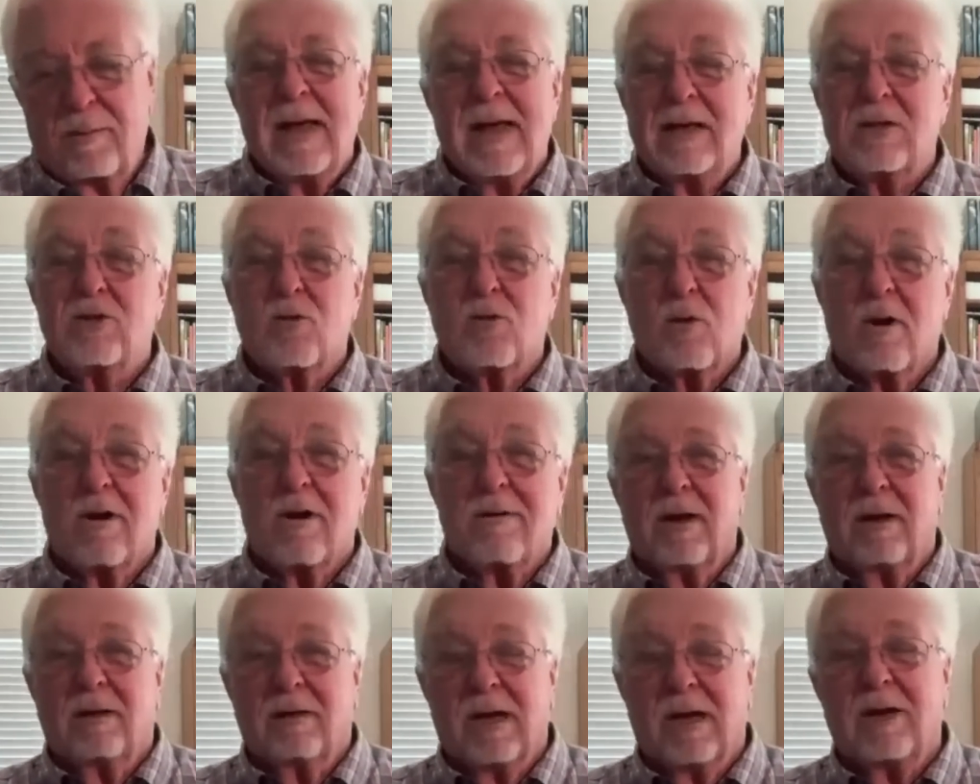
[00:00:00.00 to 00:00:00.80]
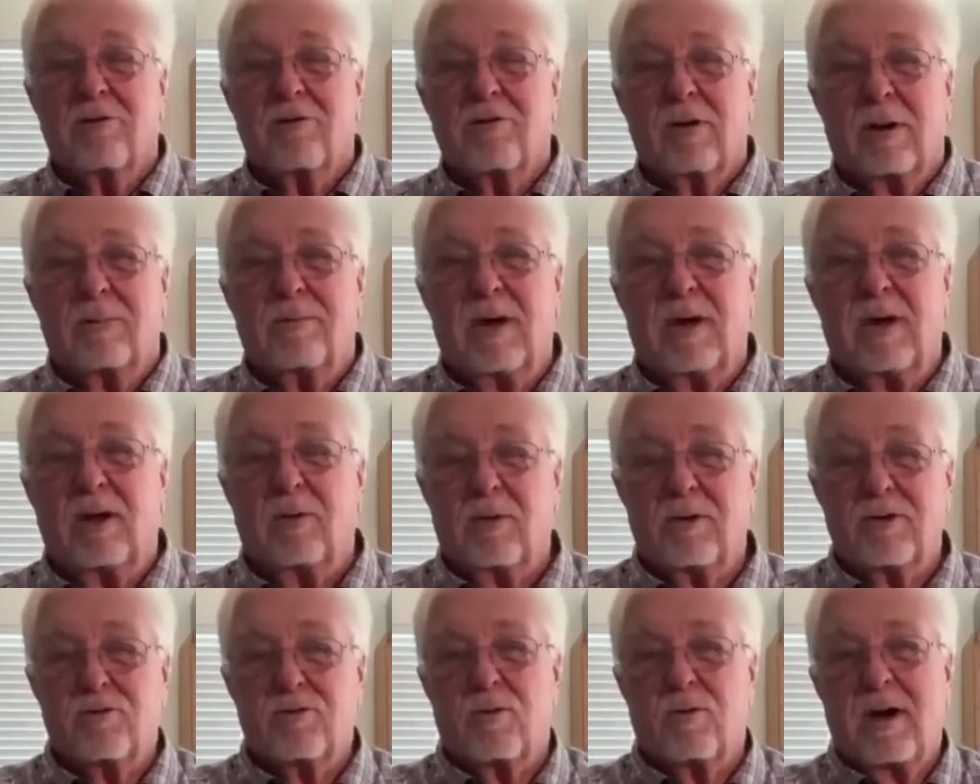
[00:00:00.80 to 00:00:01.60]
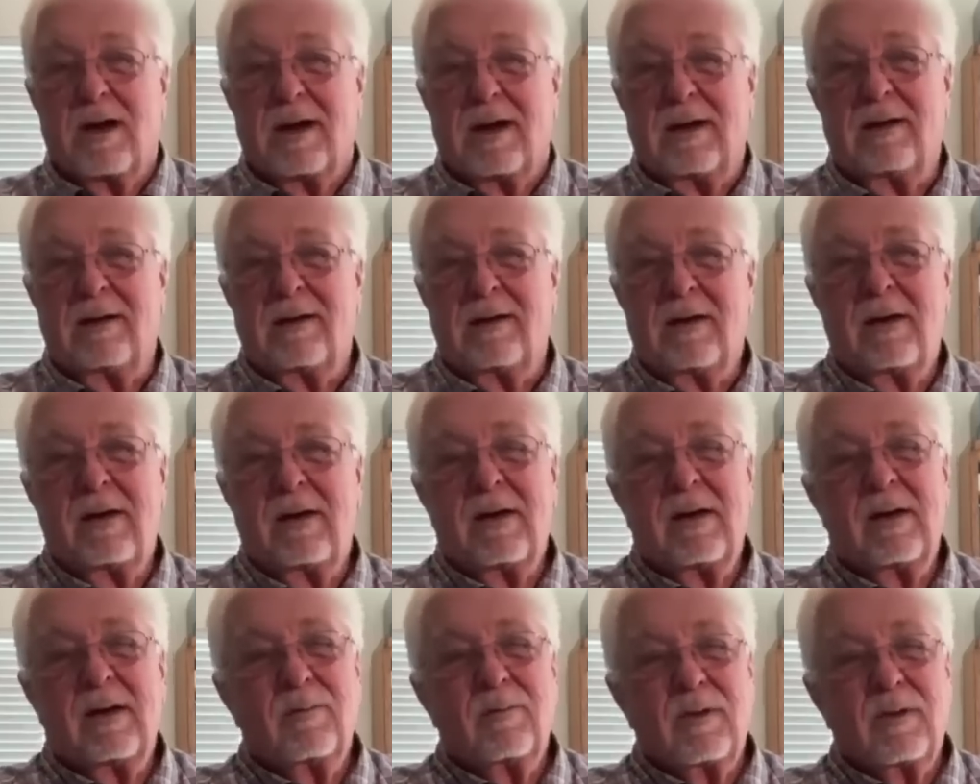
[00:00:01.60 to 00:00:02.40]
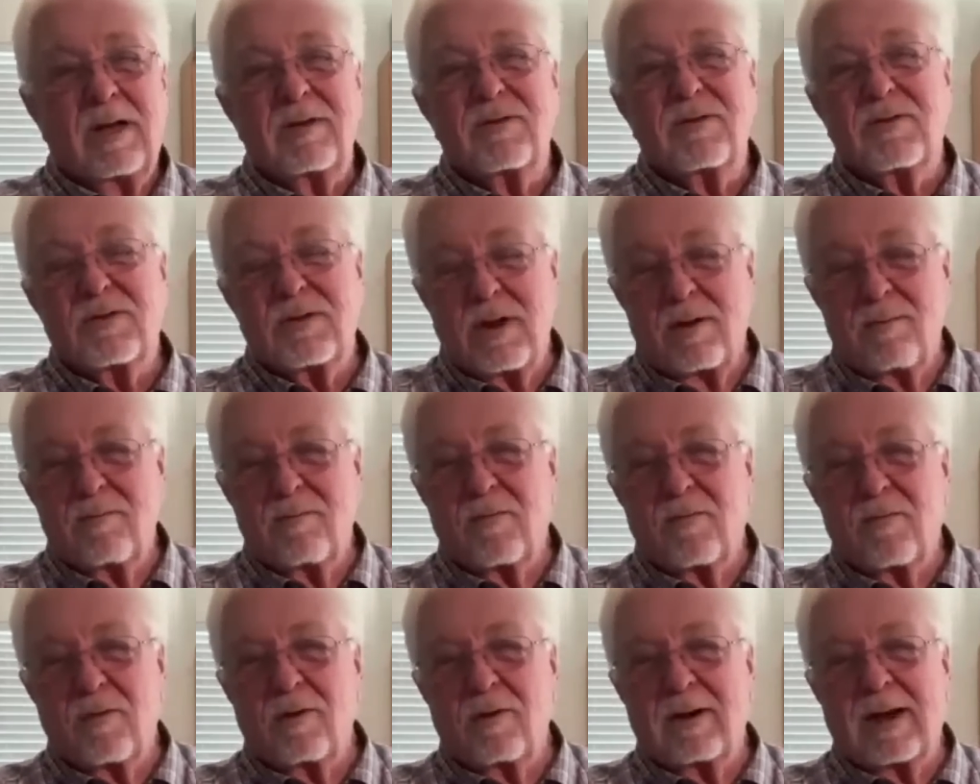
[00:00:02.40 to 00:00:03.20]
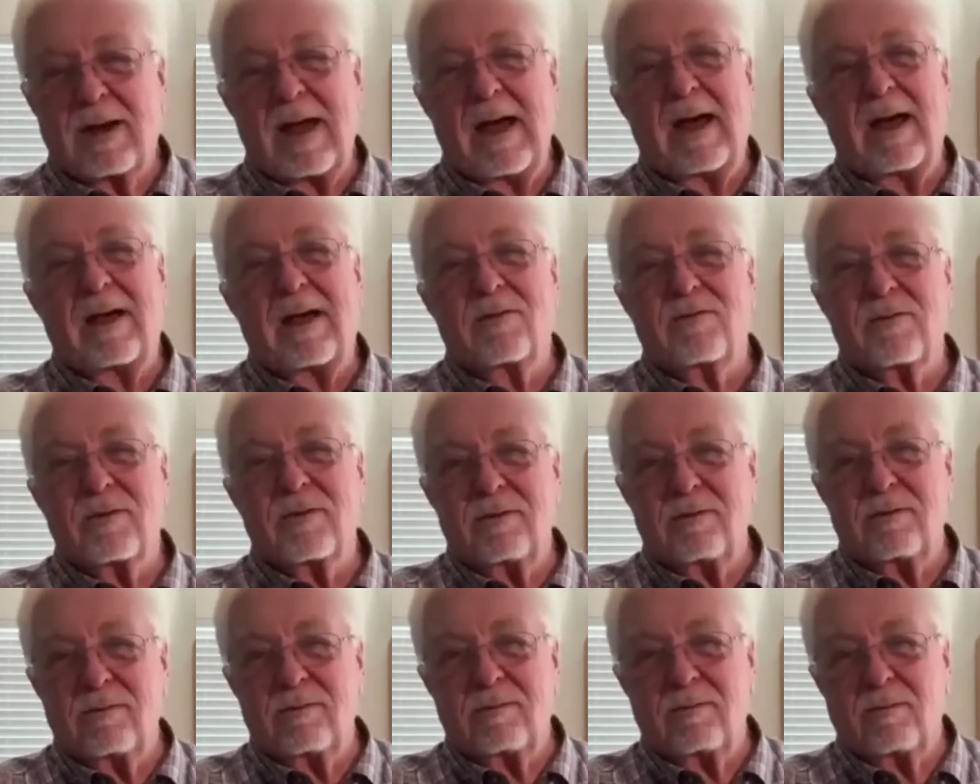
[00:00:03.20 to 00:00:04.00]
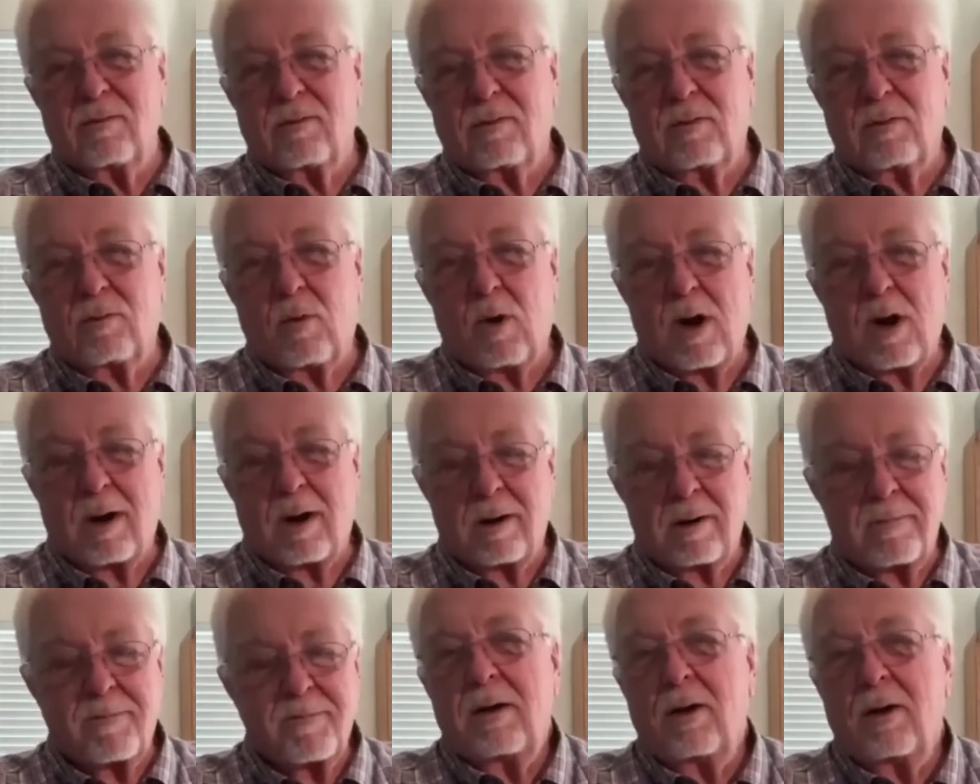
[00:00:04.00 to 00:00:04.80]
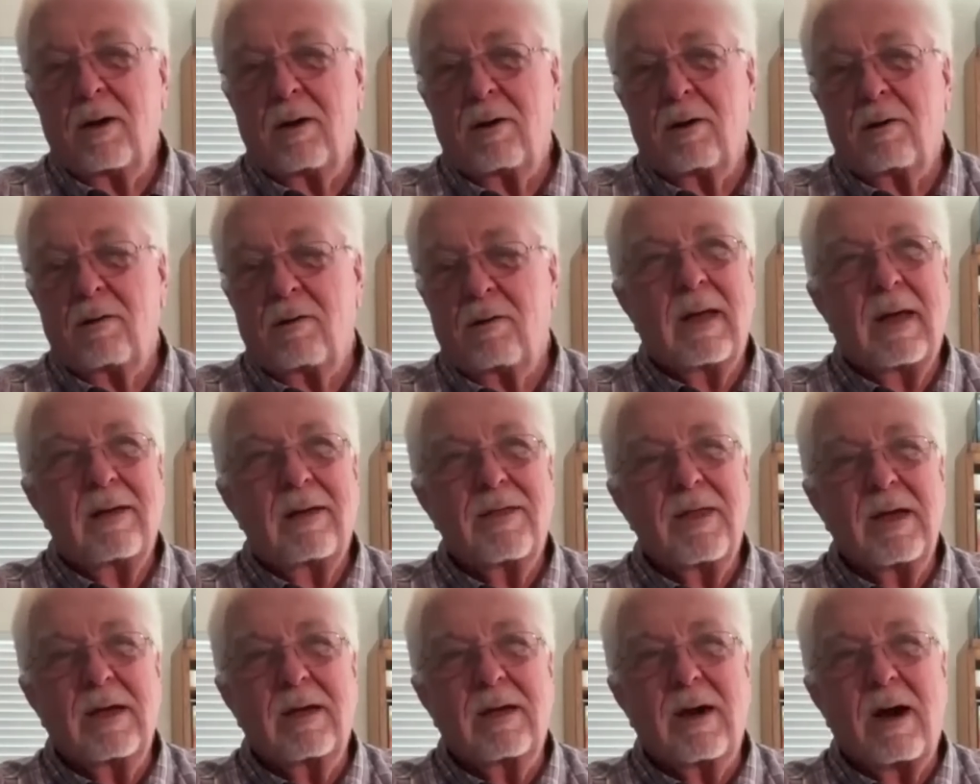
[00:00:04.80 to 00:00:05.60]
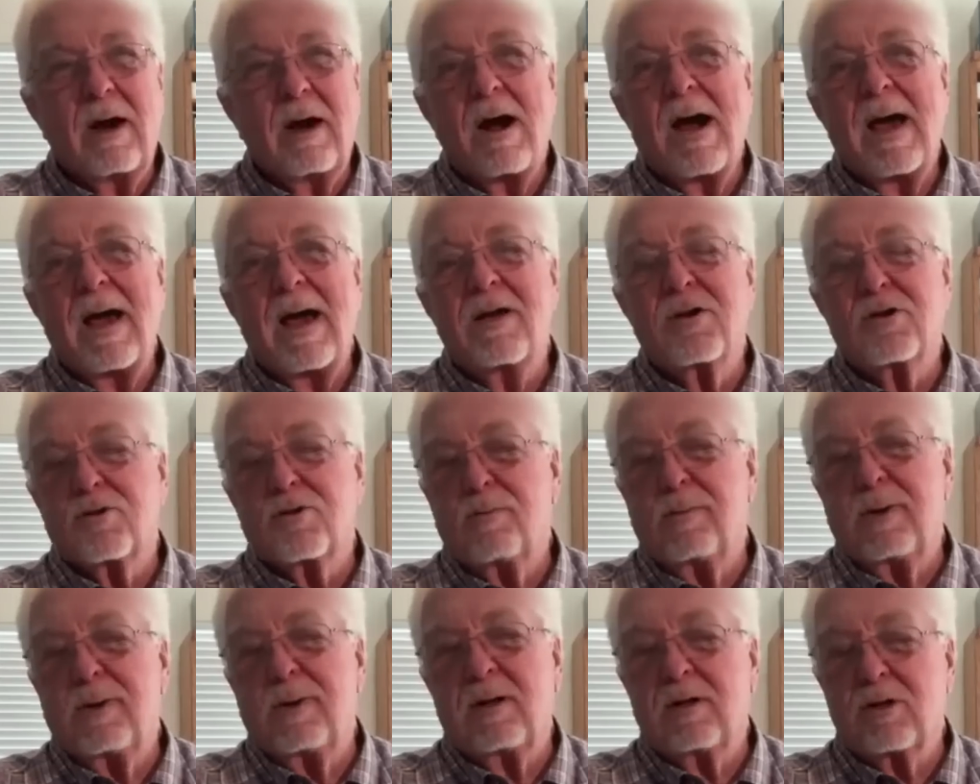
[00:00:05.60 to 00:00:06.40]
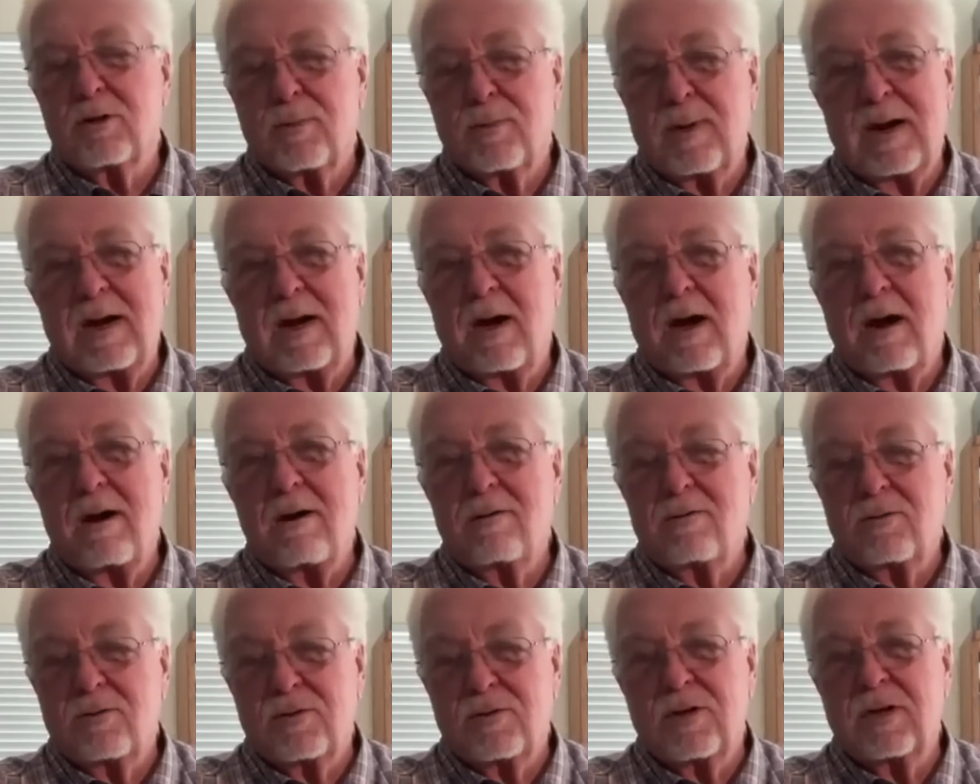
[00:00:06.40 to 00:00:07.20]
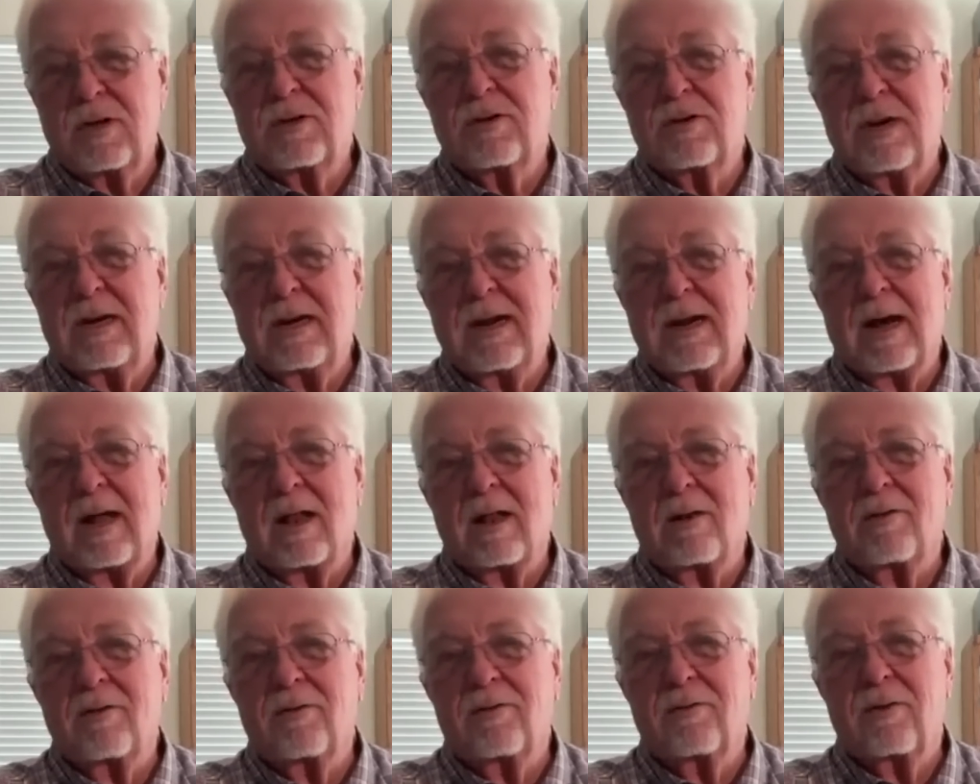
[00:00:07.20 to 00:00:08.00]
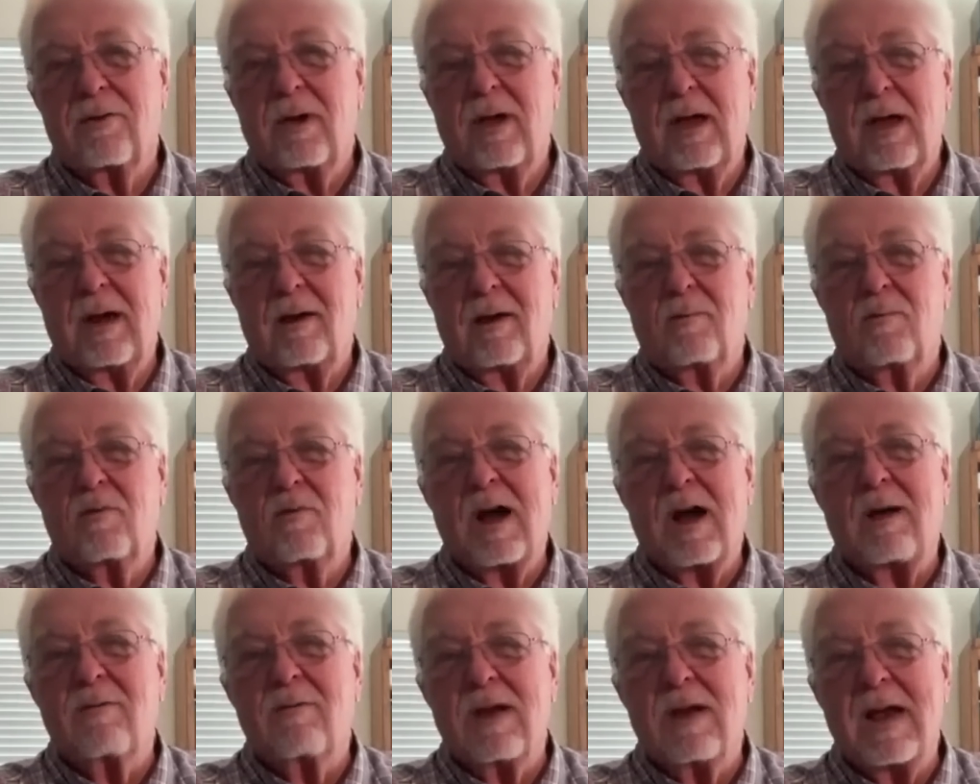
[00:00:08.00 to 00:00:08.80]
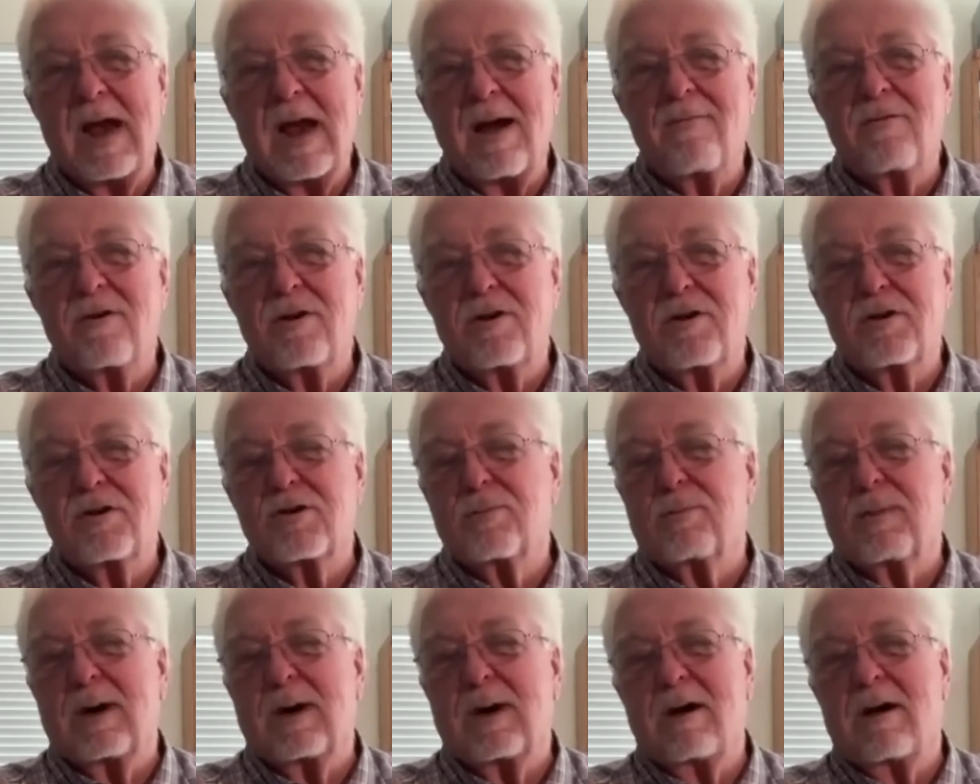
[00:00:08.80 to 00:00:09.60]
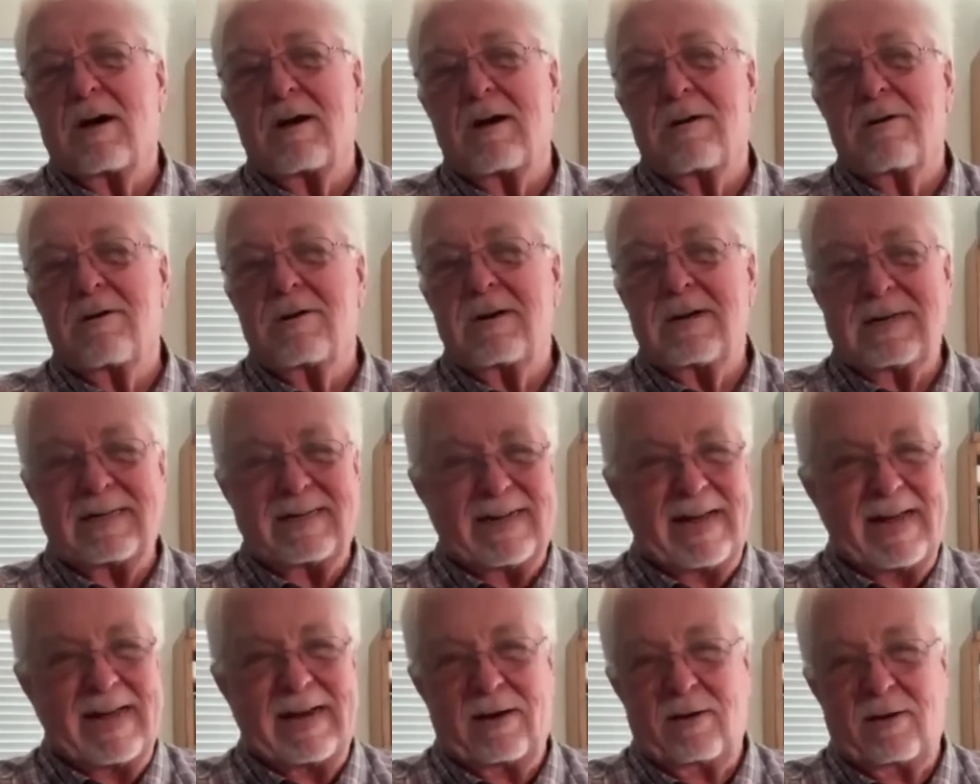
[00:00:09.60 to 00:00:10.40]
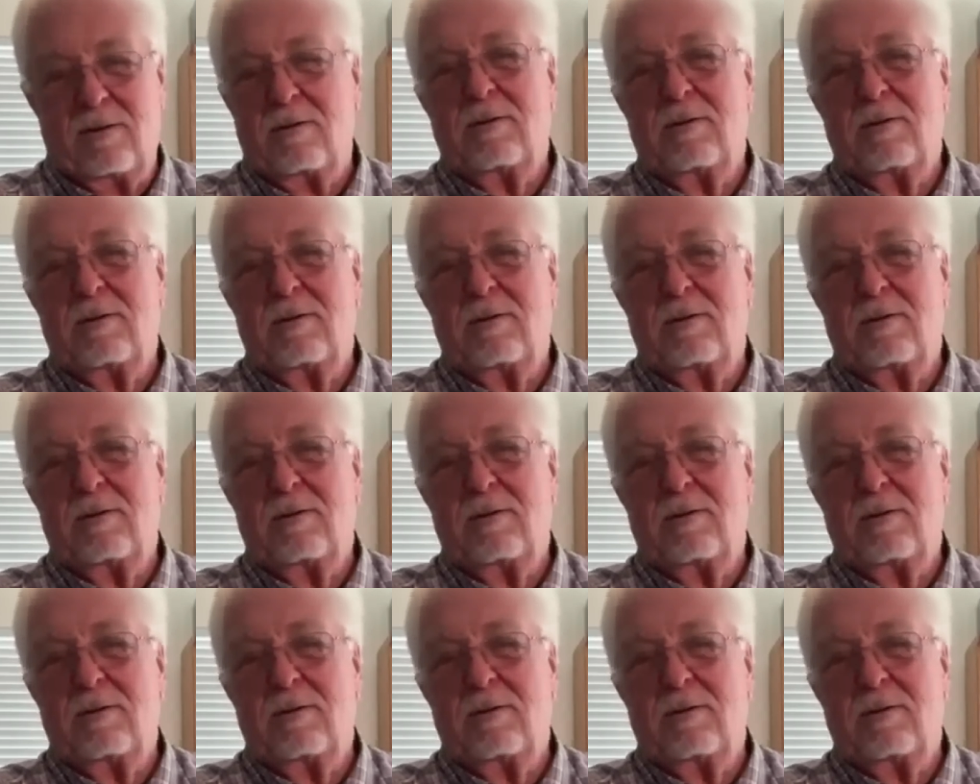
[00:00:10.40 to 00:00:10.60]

That's what our electric bill was running, plus some for gas and water. Here, I think our highest bill has been $160, and it probably averages about $110.